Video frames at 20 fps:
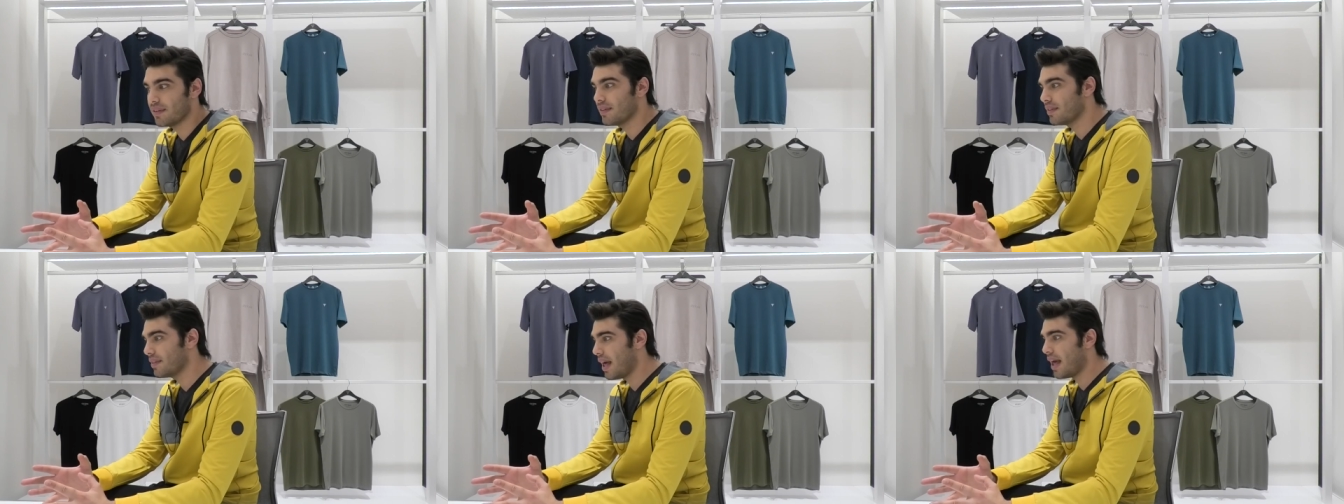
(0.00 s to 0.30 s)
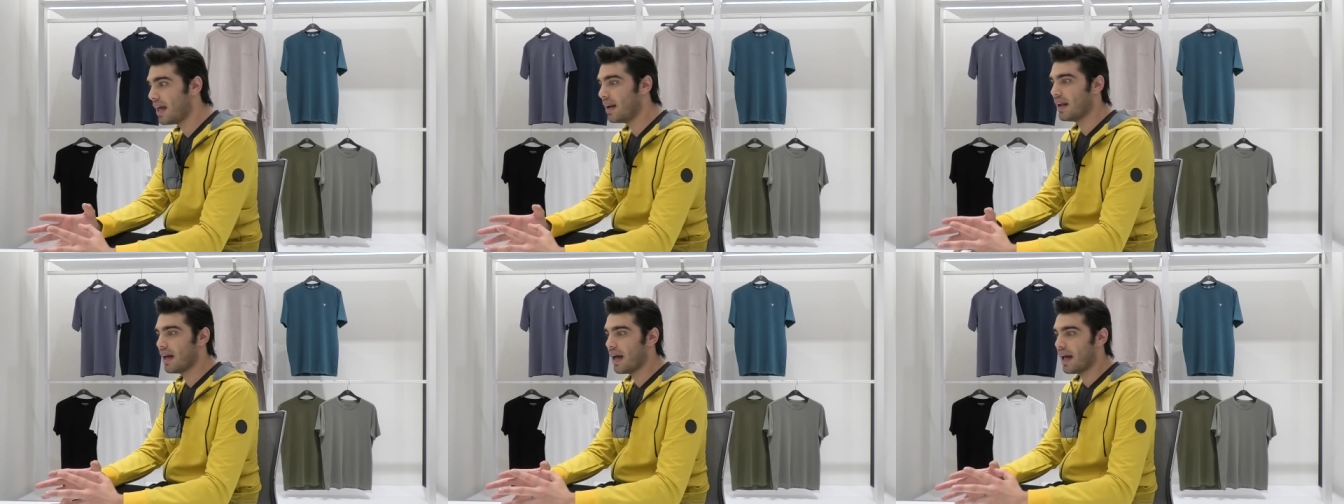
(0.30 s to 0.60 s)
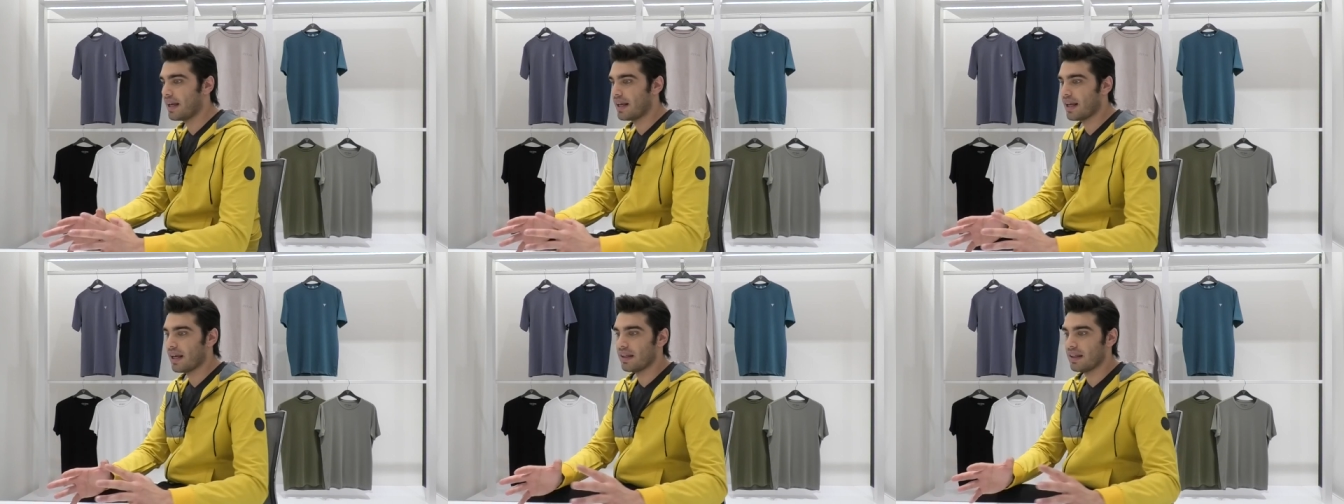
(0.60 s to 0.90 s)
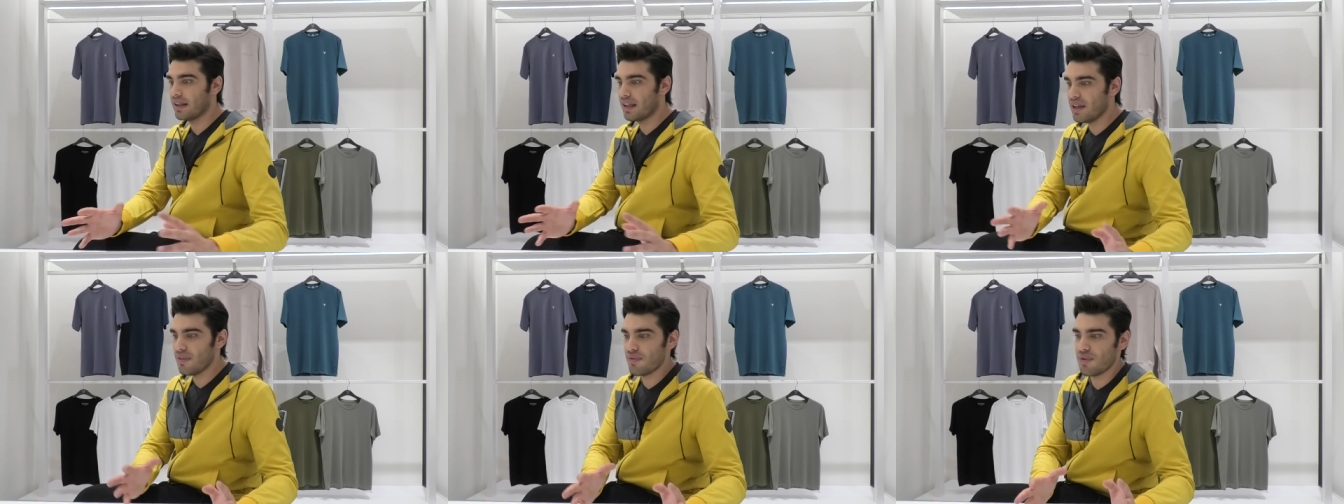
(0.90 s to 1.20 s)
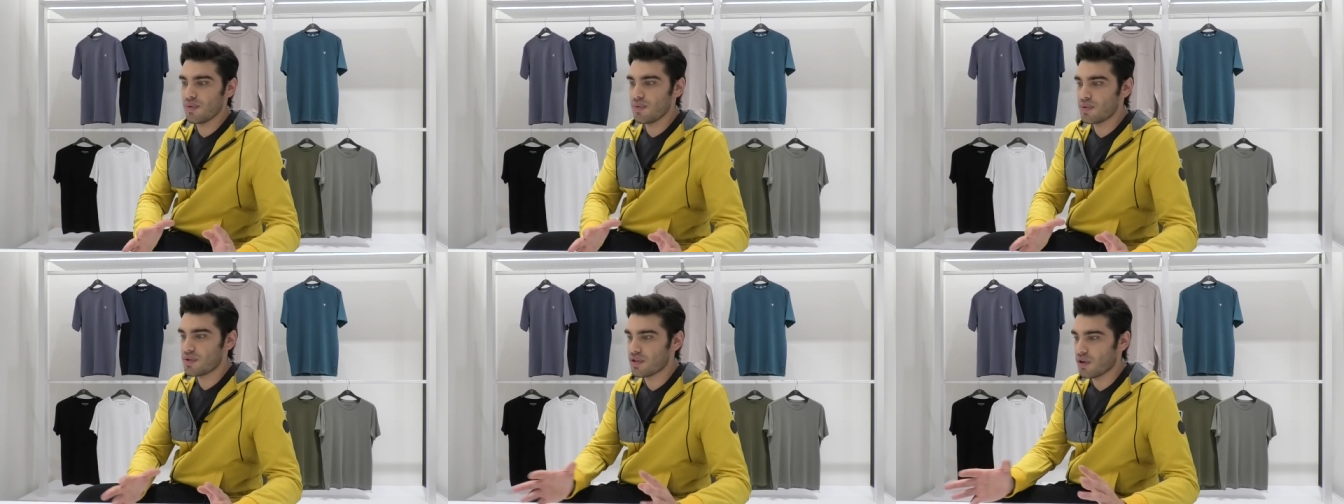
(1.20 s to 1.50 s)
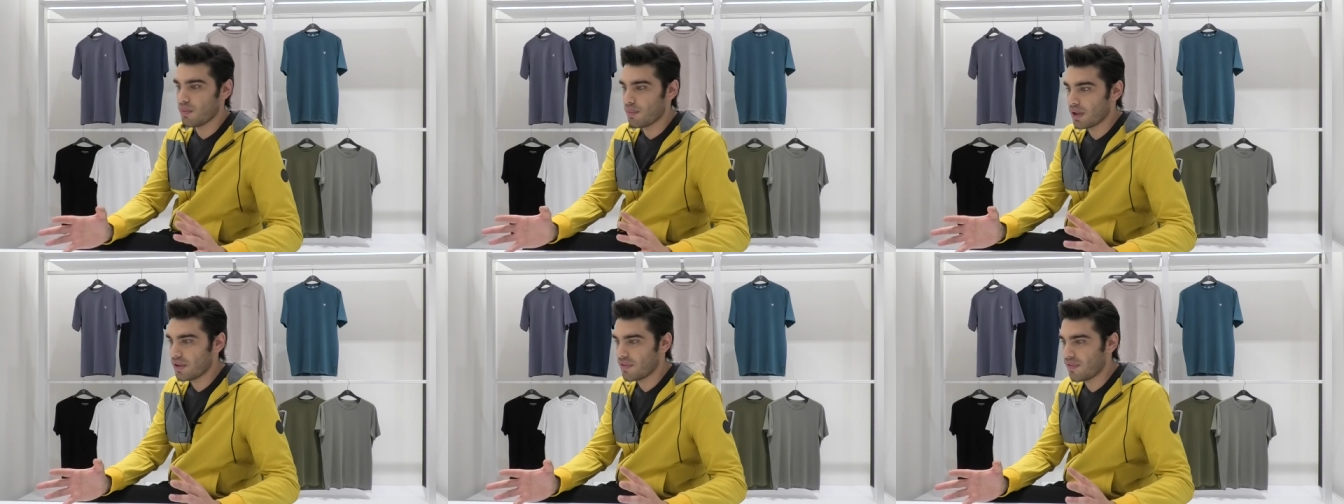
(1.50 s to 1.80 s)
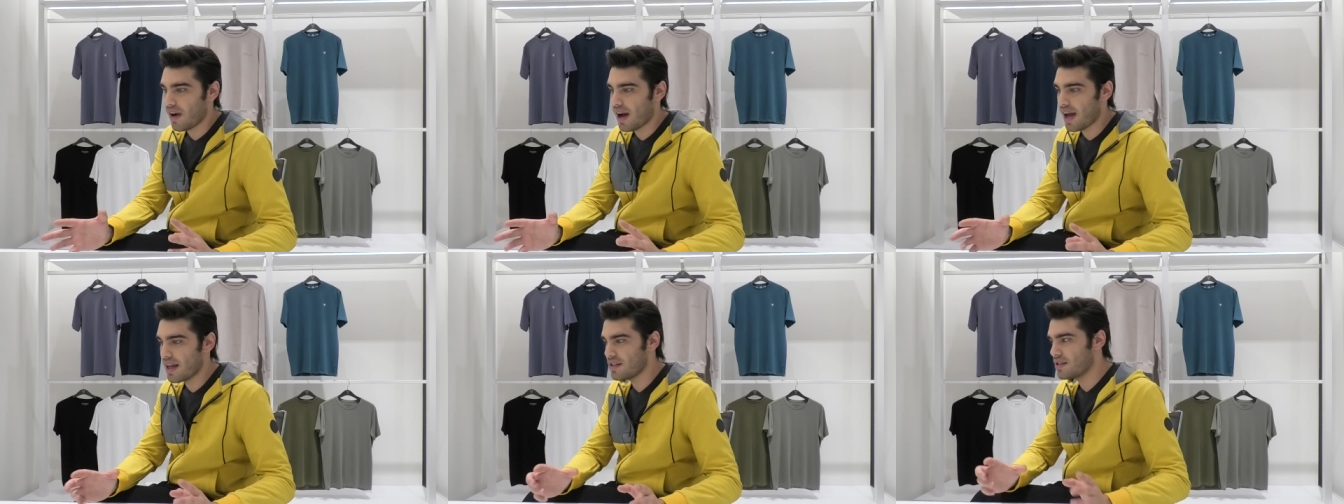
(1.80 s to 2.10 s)
then I can give you some
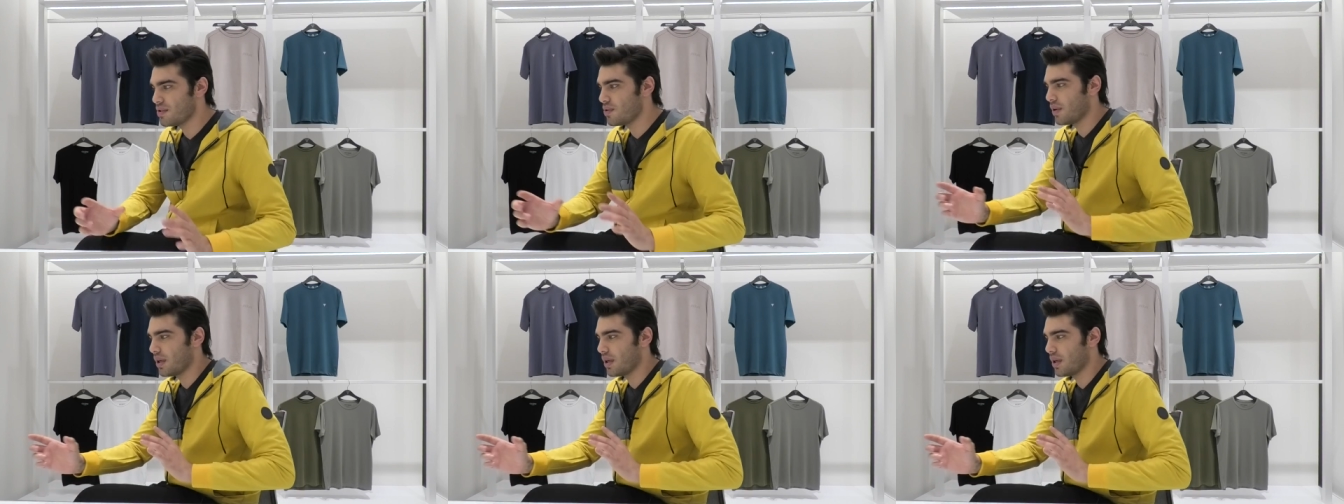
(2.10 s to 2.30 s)
advice.